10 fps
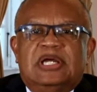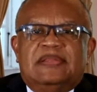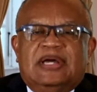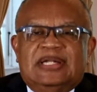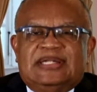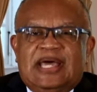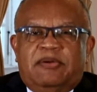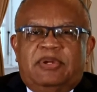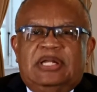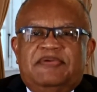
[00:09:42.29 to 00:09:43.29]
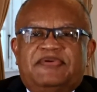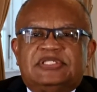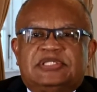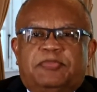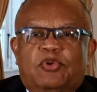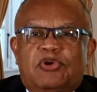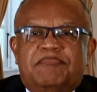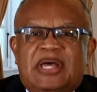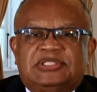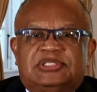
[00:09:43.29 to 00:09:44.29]
that debt relief and support
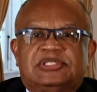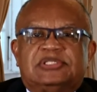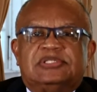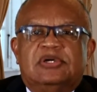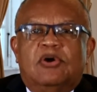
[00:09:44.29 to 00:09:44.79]
measures